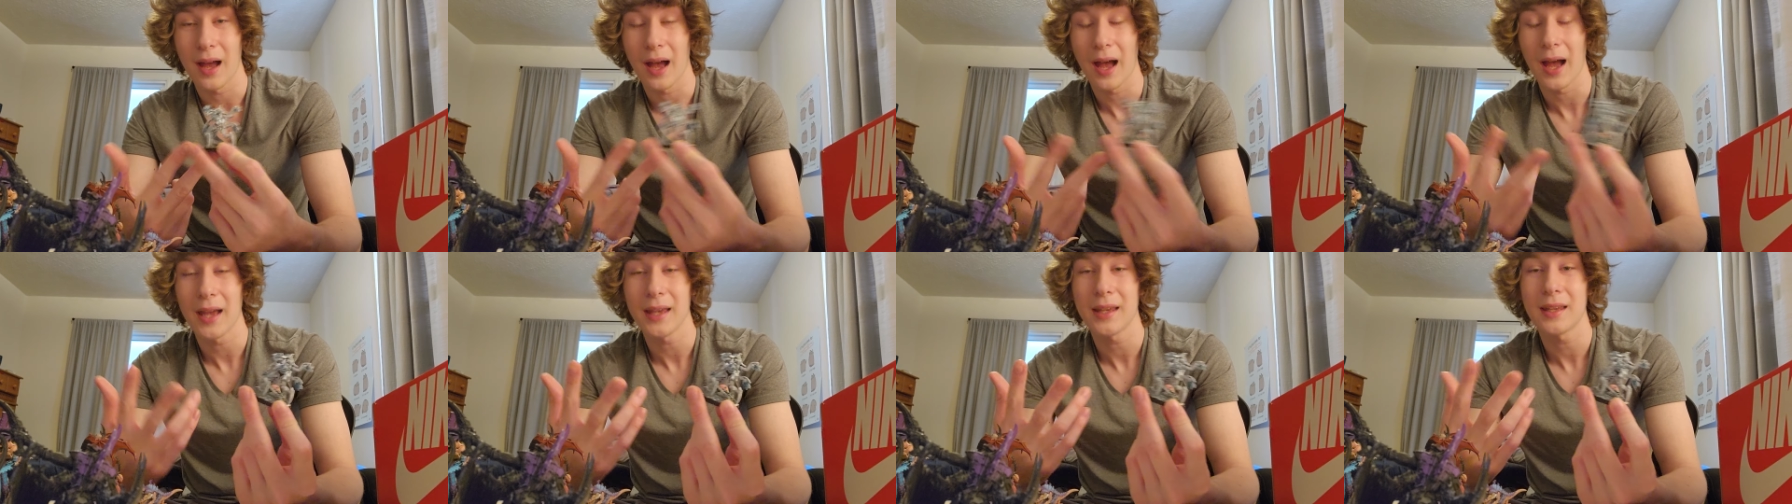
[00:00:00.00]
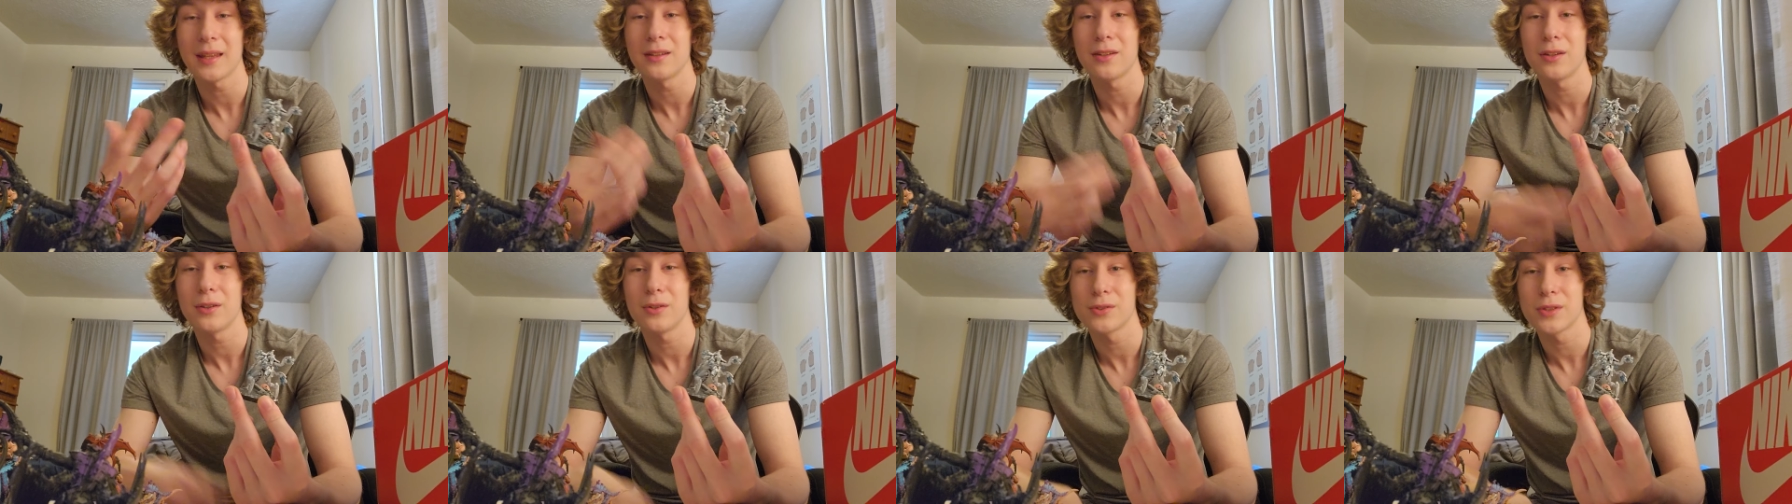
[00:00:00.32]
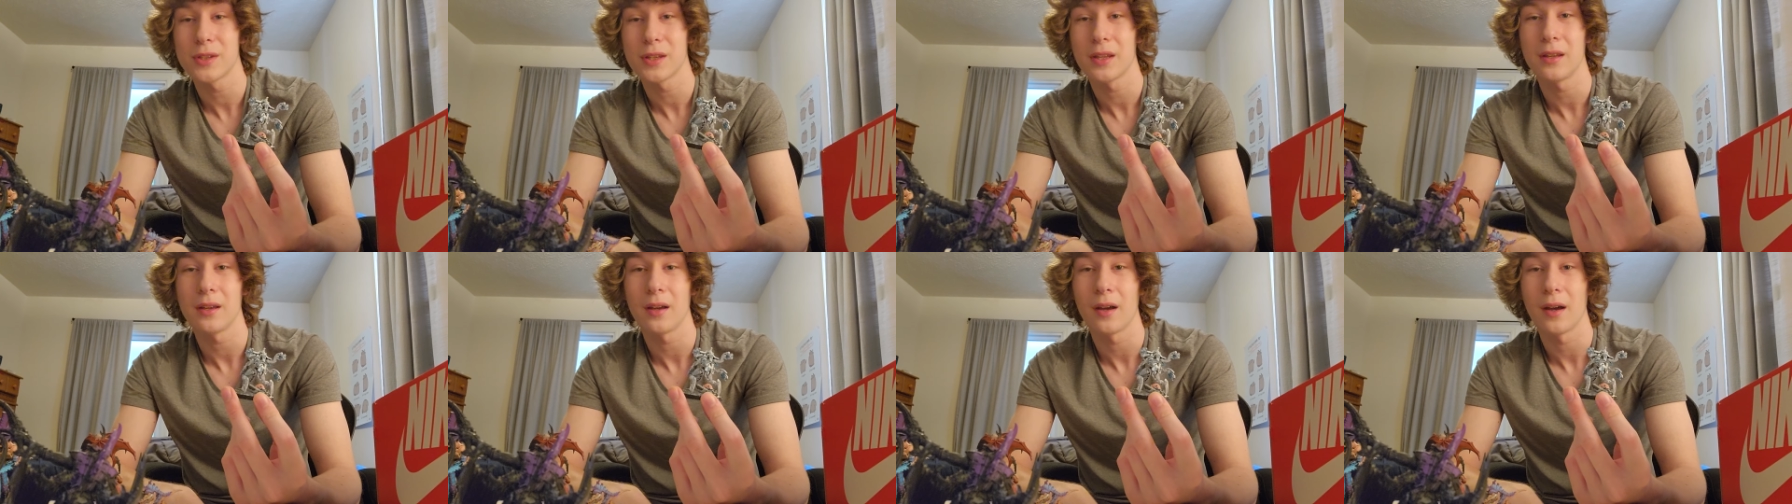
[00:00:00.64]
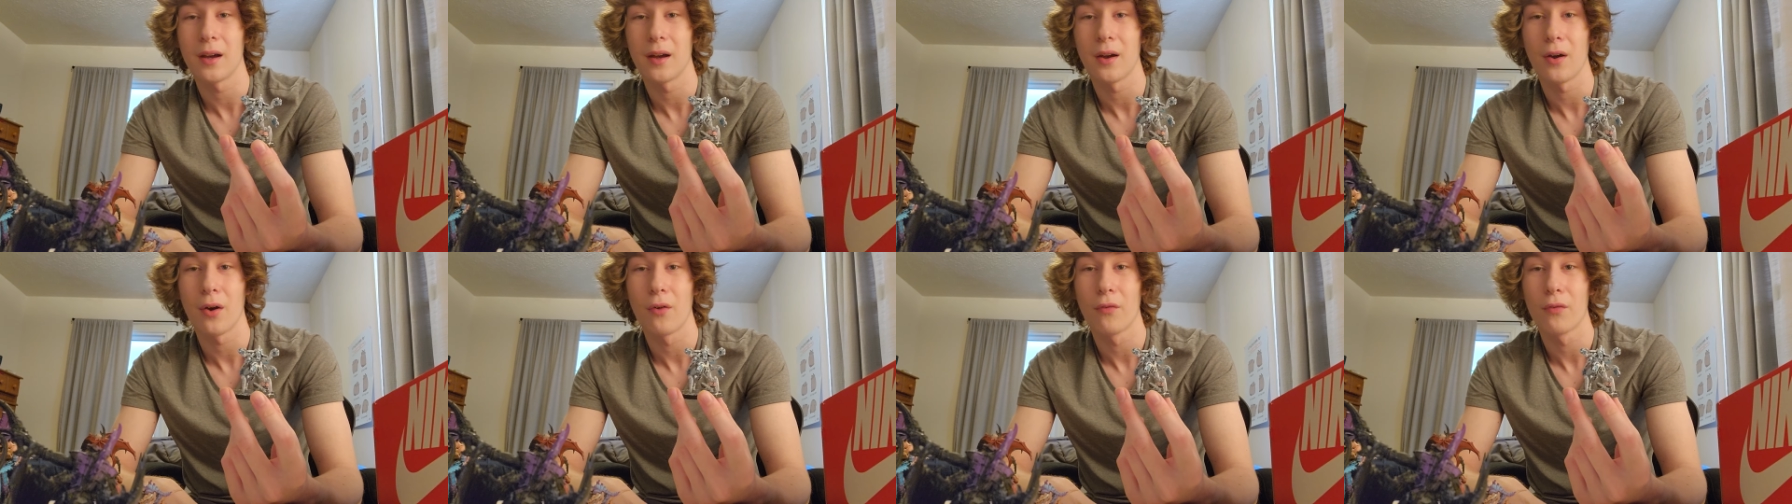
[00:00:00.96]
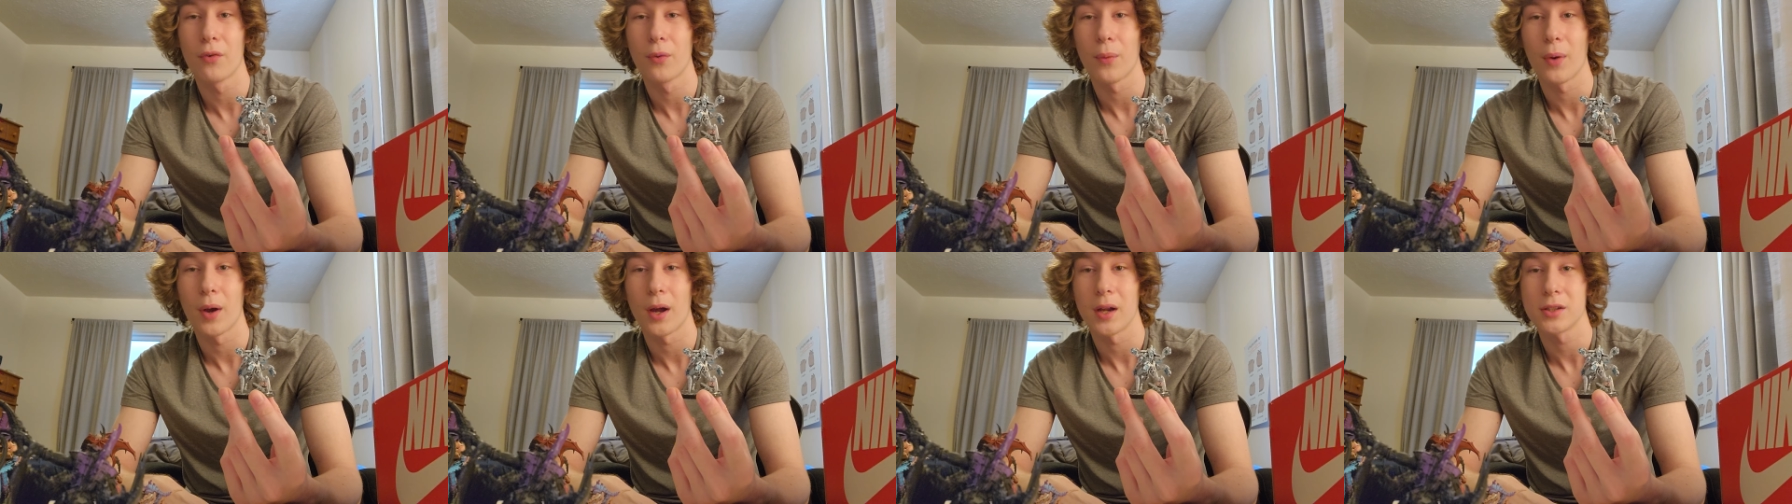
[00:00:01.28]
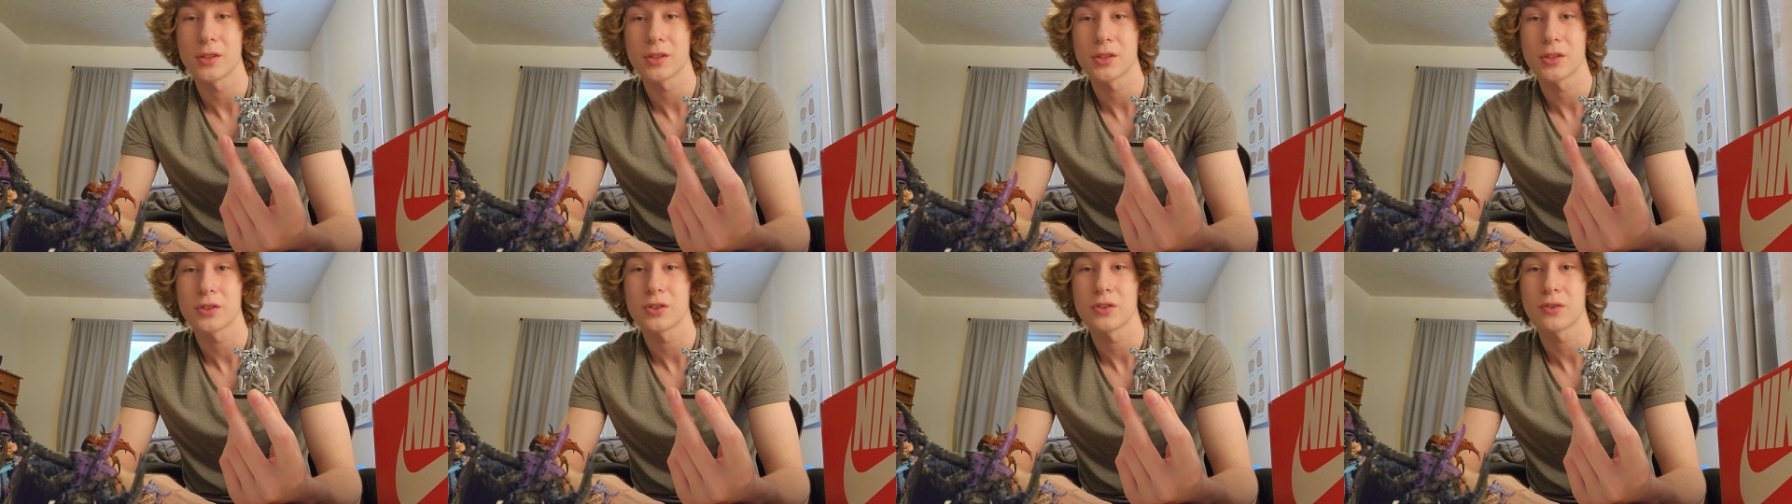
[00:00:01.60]
I can use the
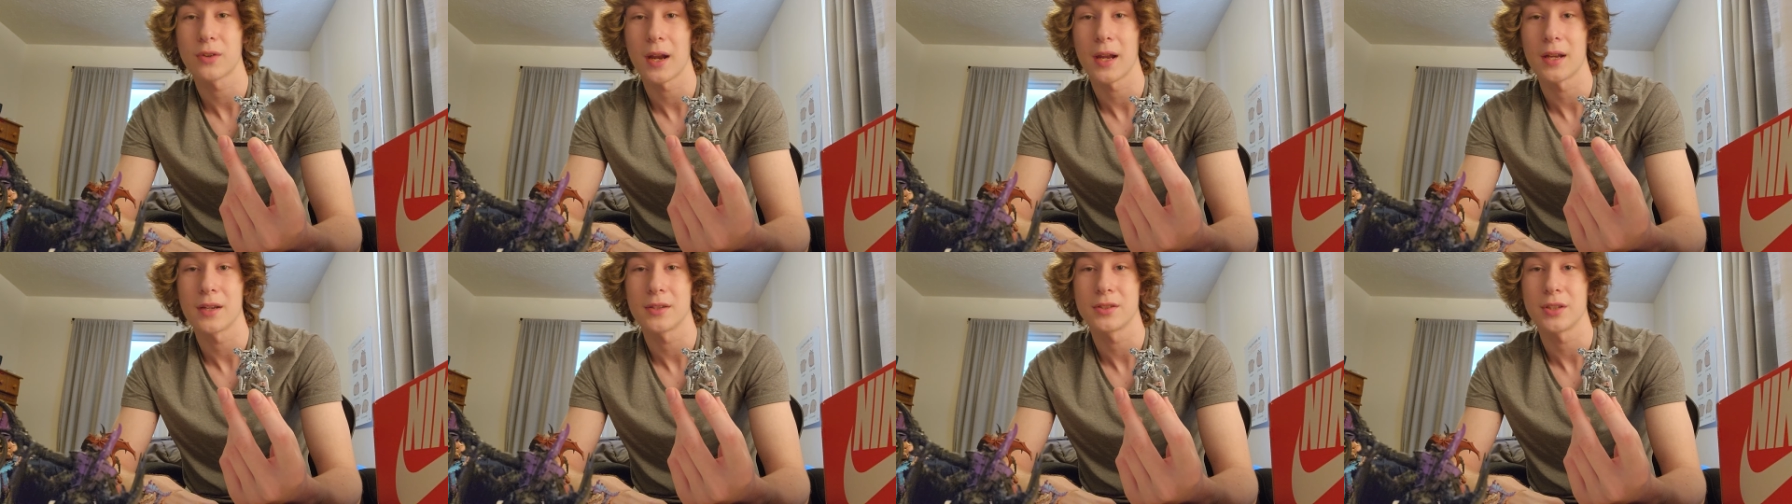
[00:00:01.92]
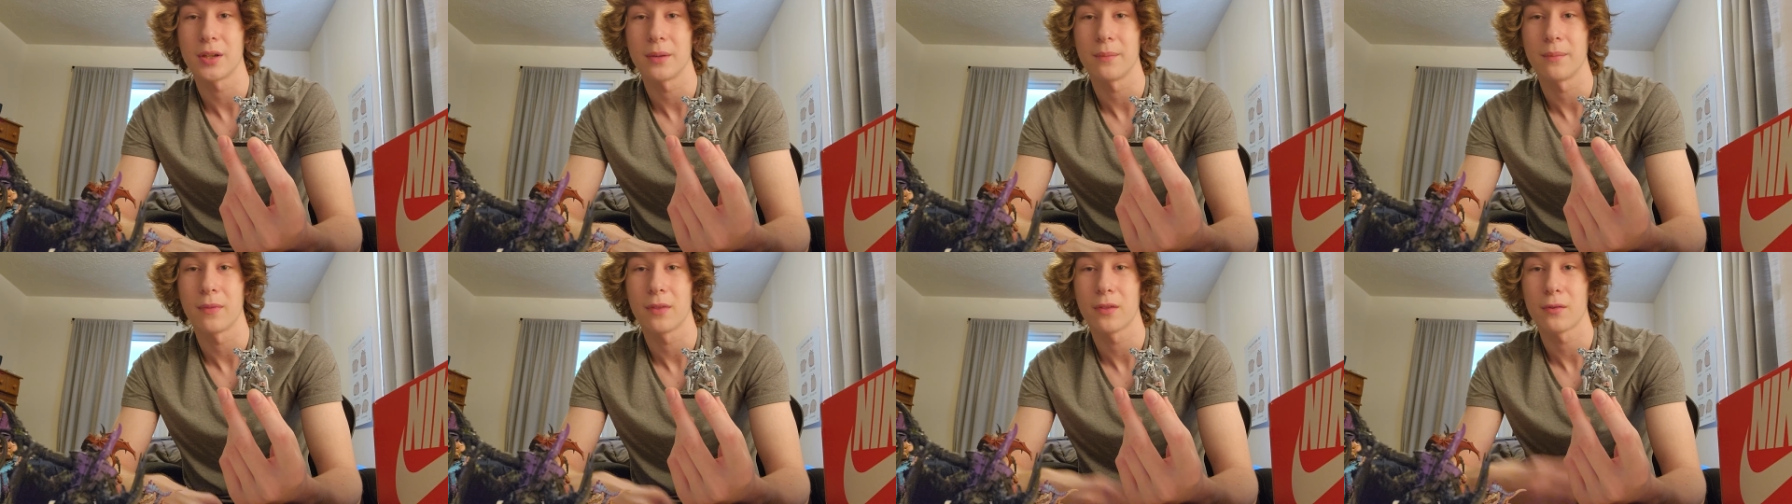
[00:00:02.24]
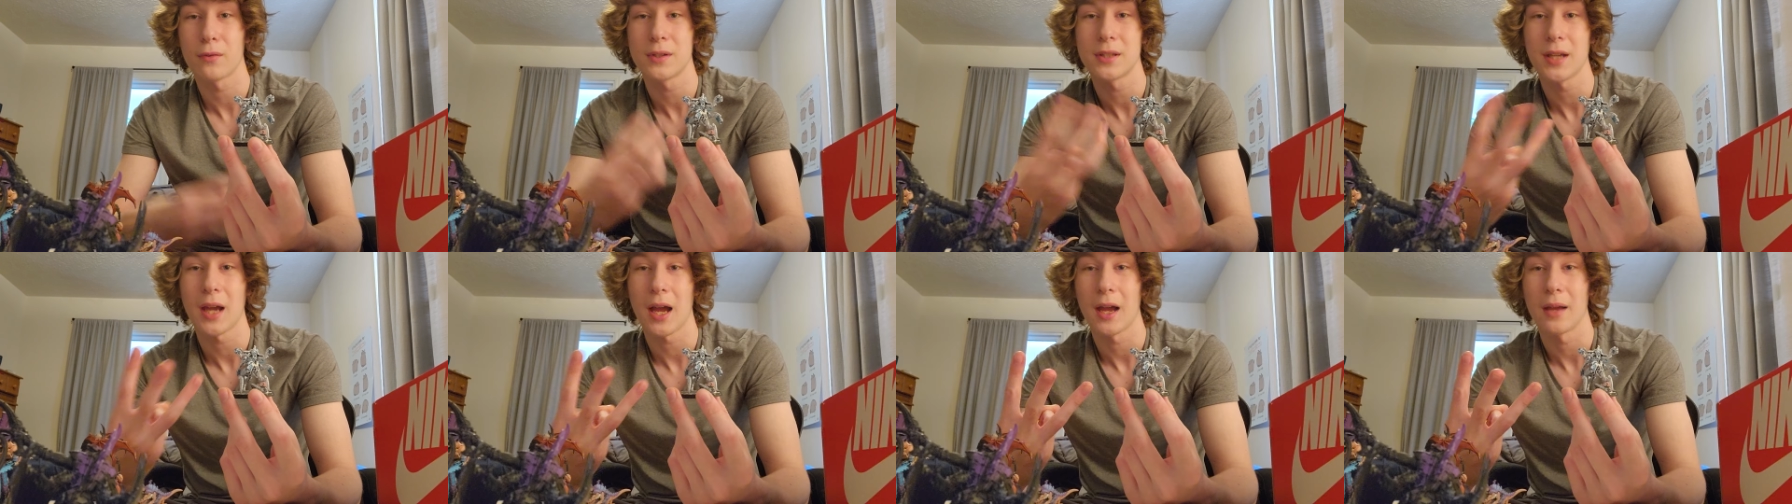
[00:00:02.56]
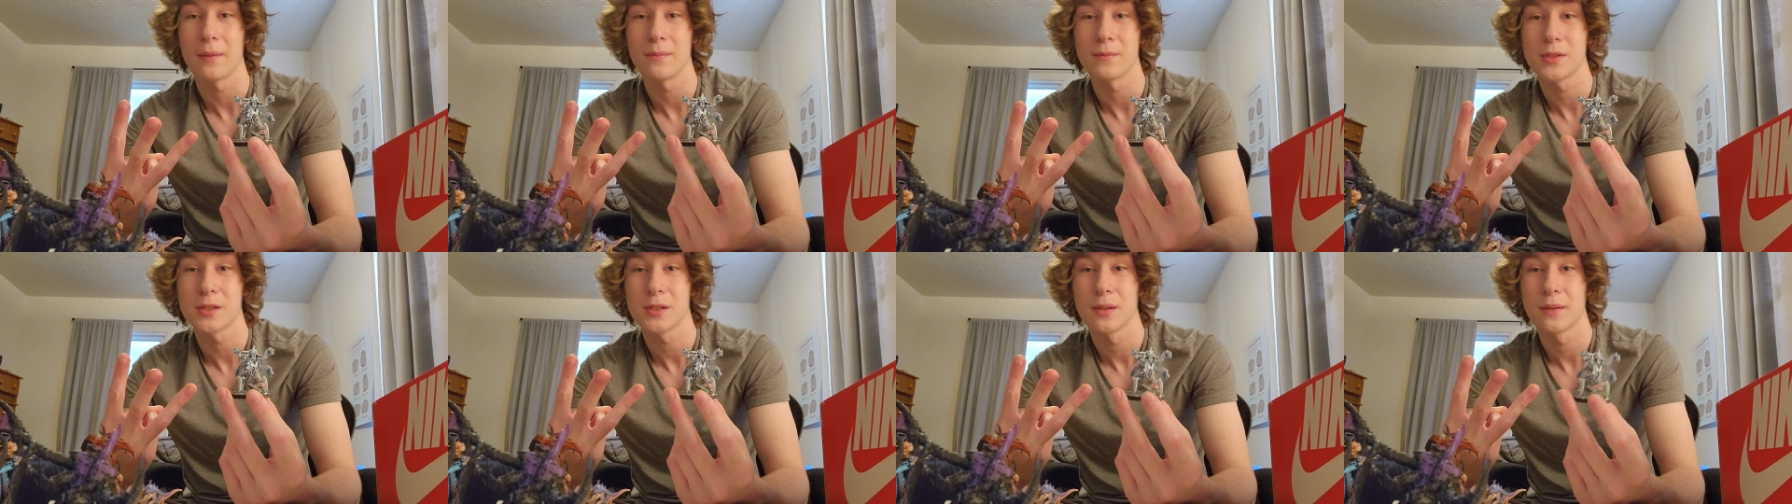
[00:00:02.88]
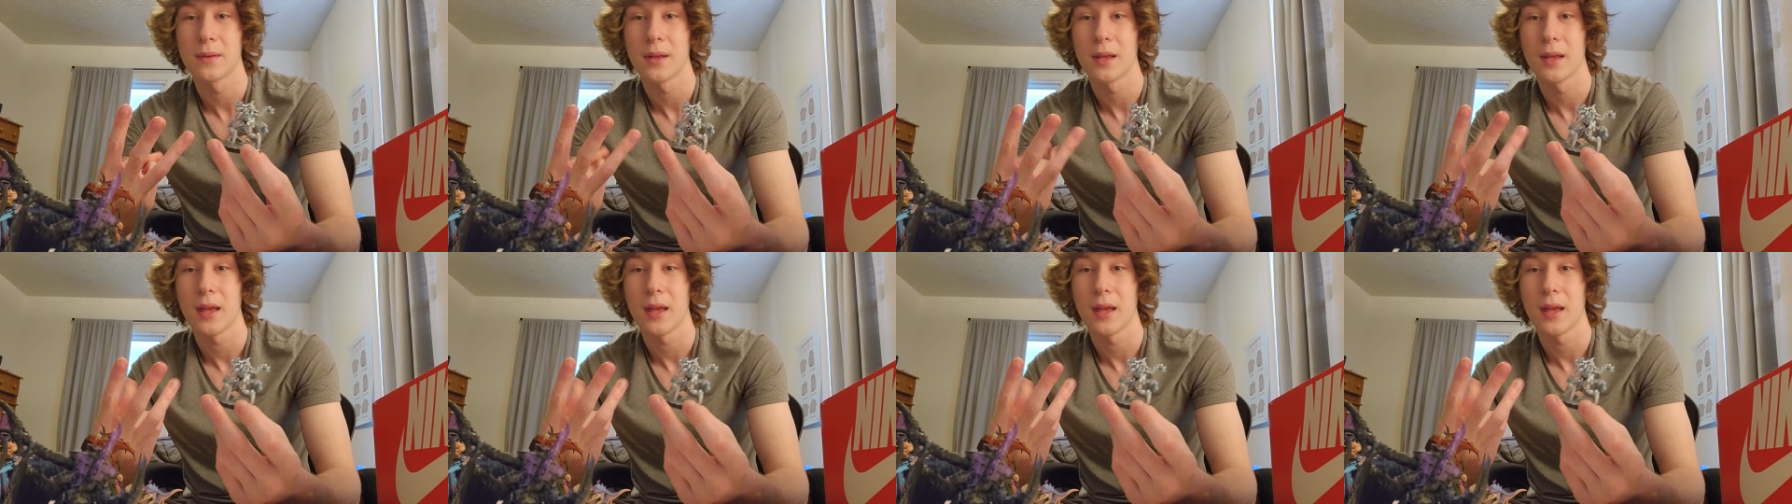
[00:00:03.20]
Overwatch stratagem 3 times.